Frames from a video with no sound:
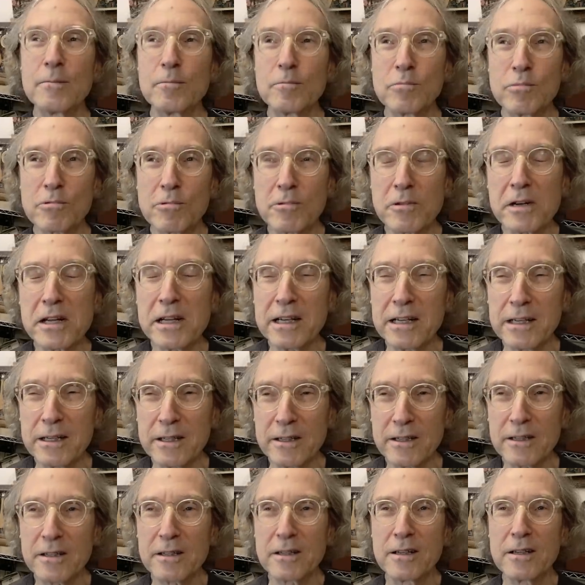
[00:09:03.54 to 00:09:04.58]

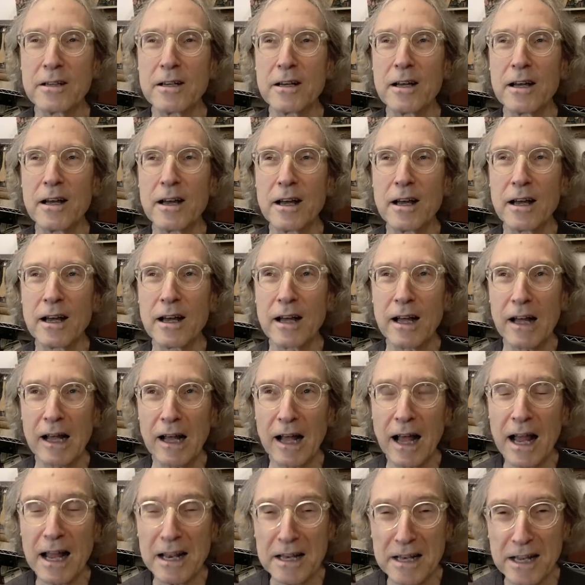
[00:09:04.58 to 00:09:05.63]
breathe,
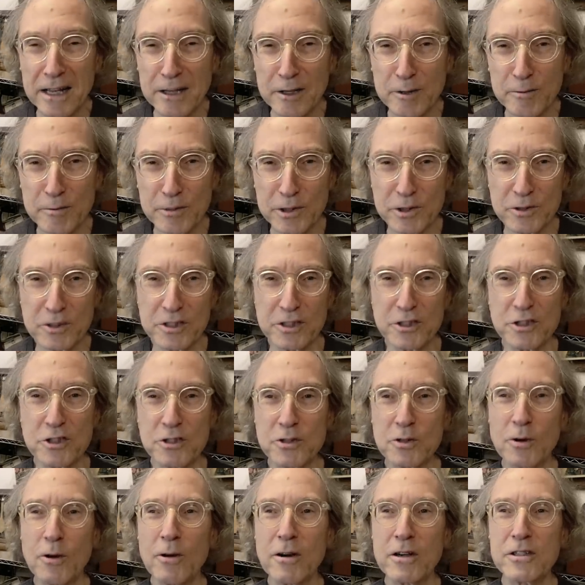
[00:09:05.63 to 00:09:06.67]
and then the music
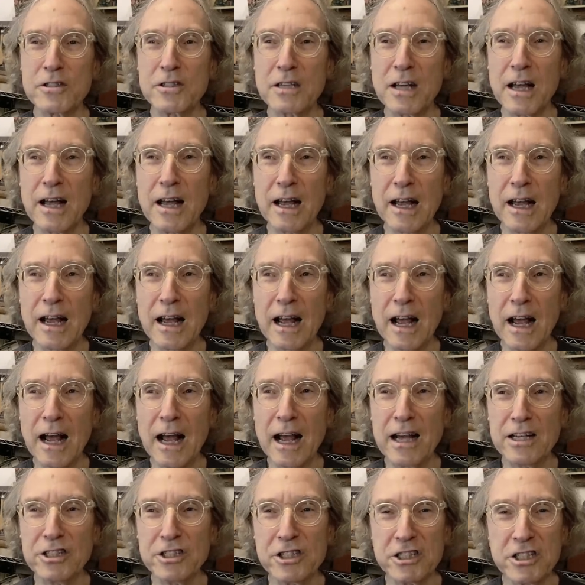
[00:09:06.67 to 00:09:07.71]
starts.
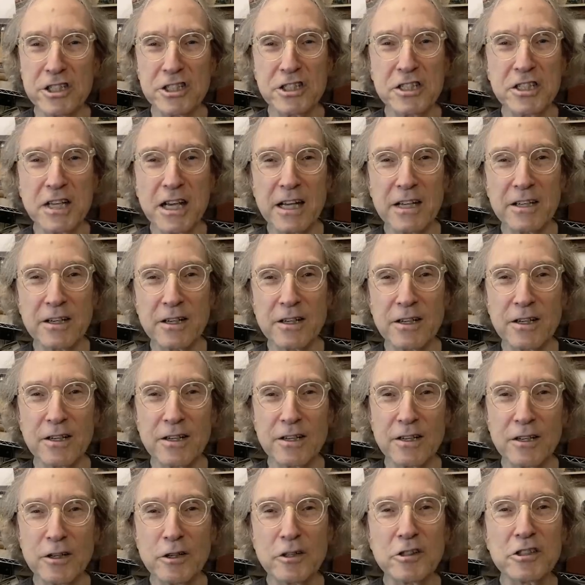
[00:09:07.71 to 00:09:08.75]
And she said,
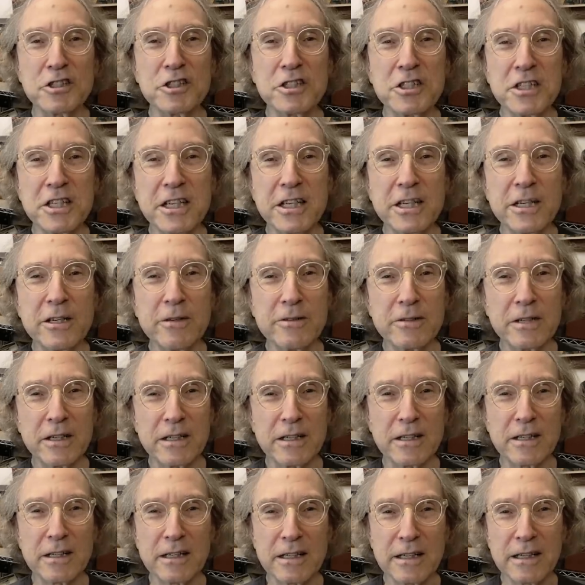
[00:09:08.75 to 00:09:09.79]
you just hear it
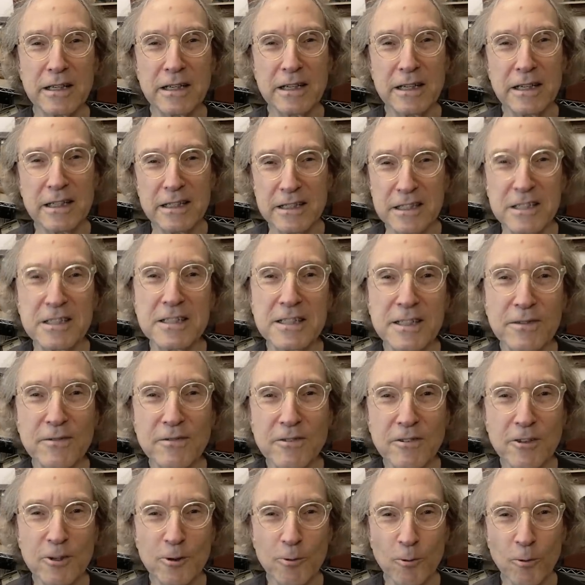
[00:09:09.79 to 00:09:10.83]
in a
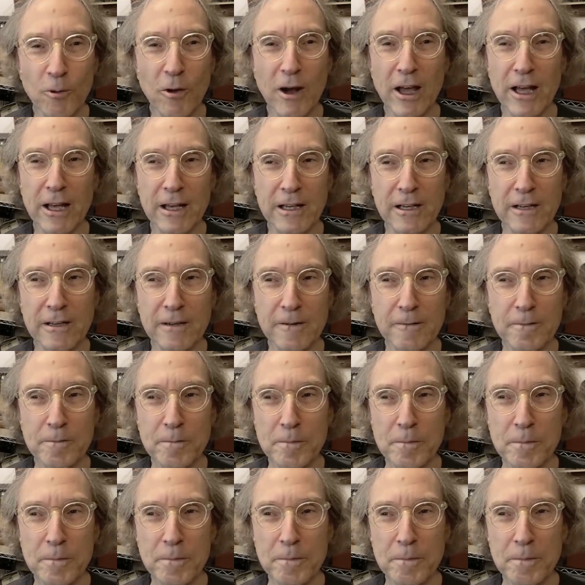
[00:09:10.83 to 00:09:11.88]
different way.
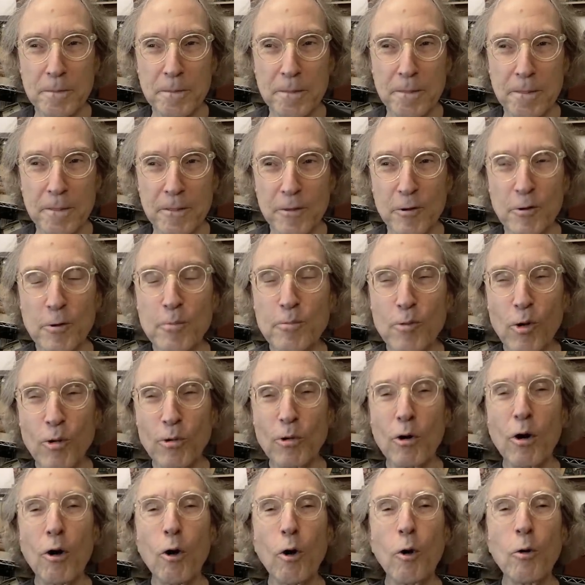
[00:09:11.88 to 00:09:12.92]
You're more
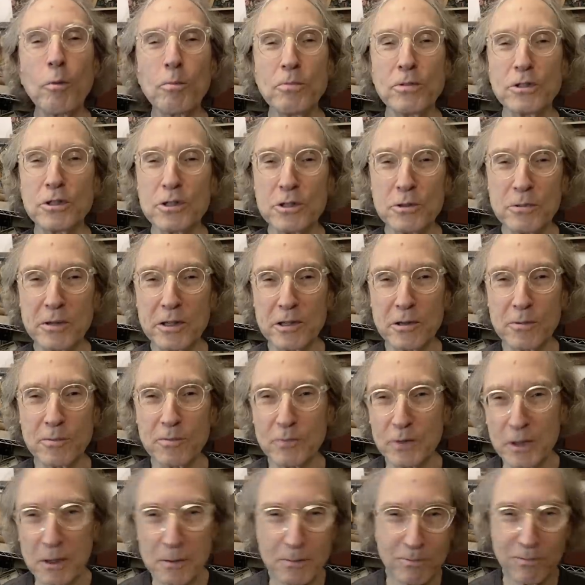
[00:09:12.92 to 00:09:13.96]
open to it.
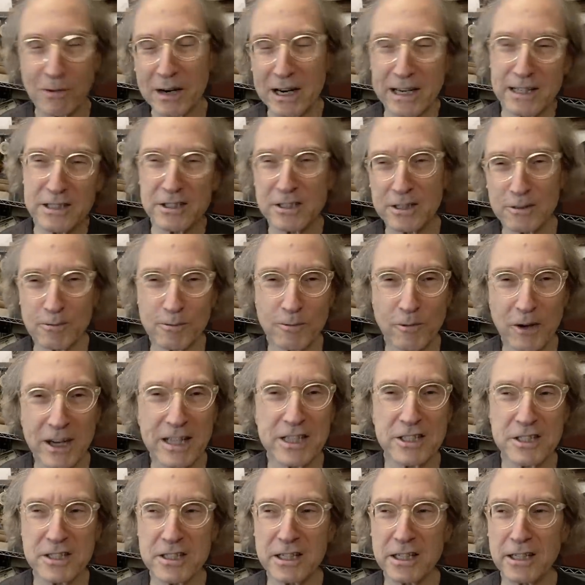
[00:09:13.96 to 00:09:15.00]
Your brain isn't
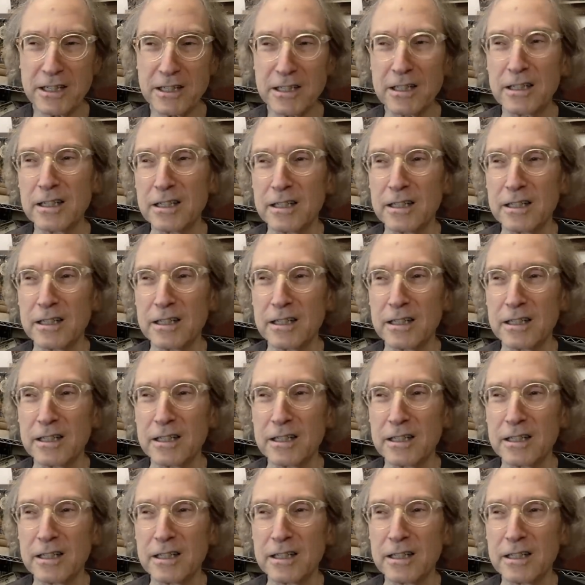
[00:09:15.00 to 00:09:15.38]
racing,